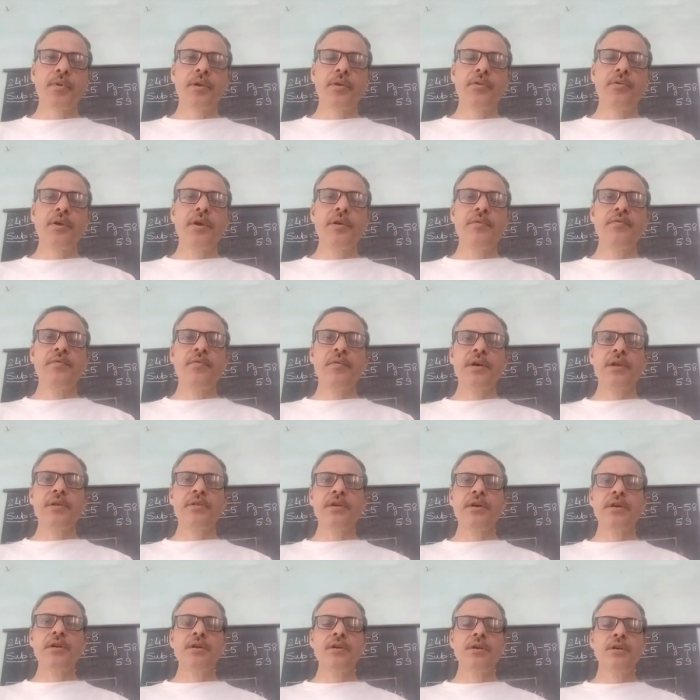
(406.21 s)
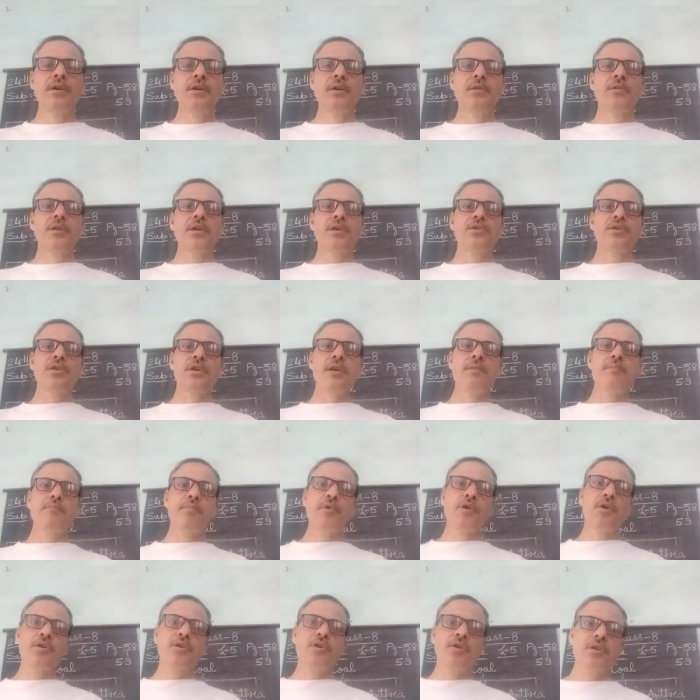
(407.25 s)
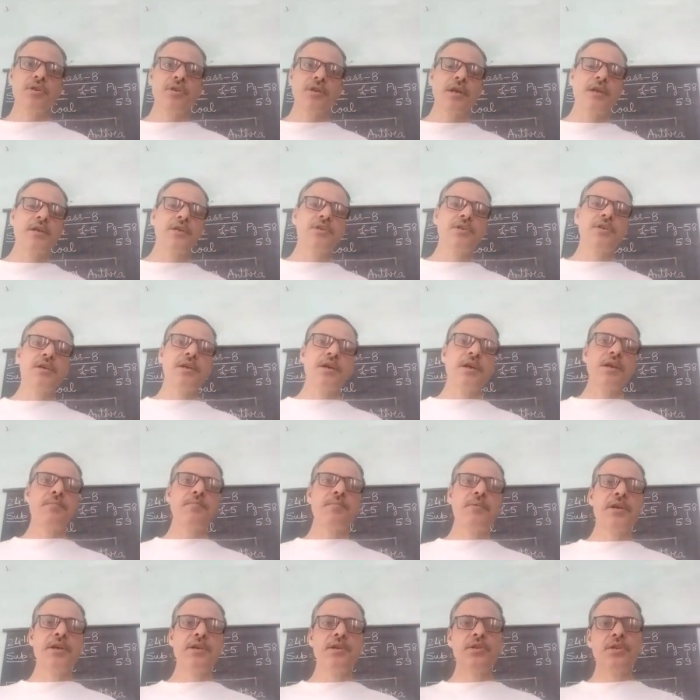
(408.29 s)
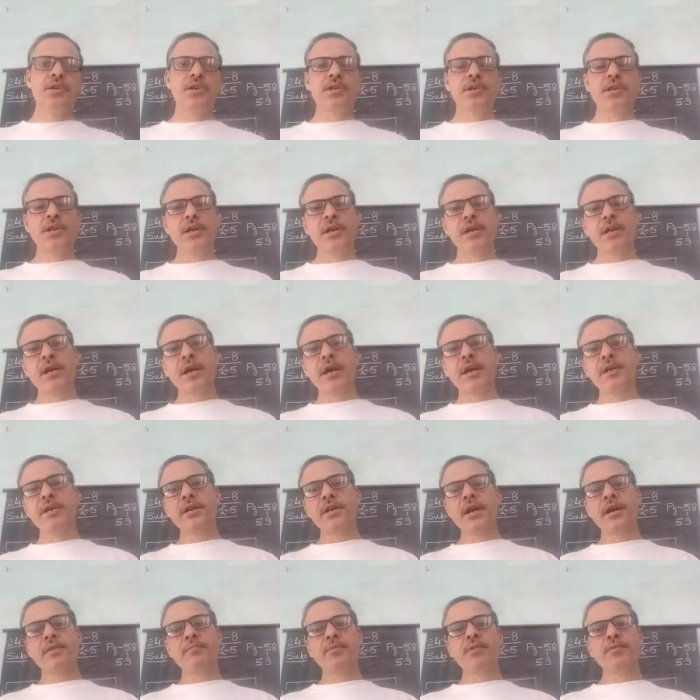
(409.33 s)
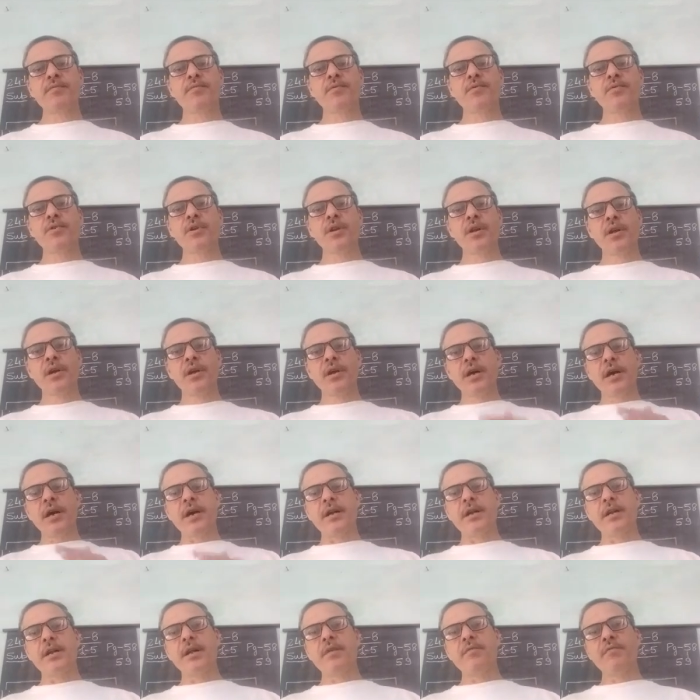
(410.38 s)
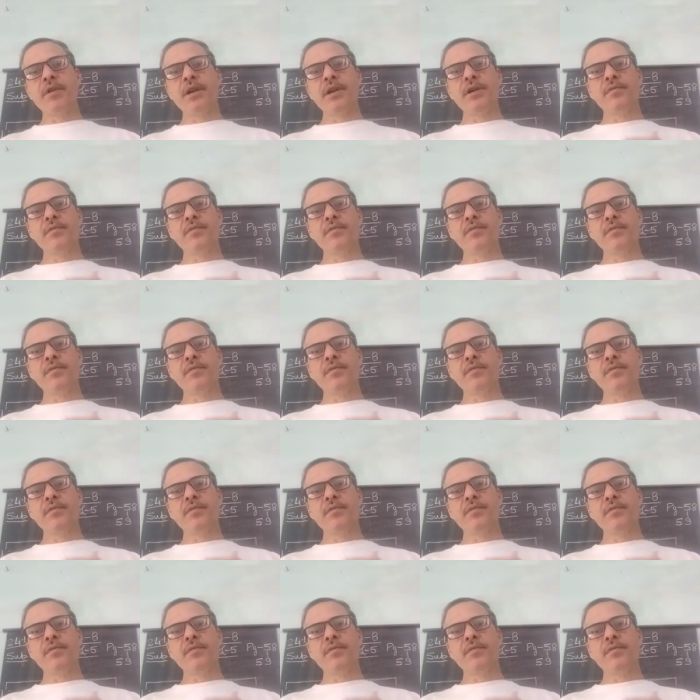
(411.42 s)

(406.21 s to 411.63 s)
Then further the same process has taken place. This lignite type of coal underwent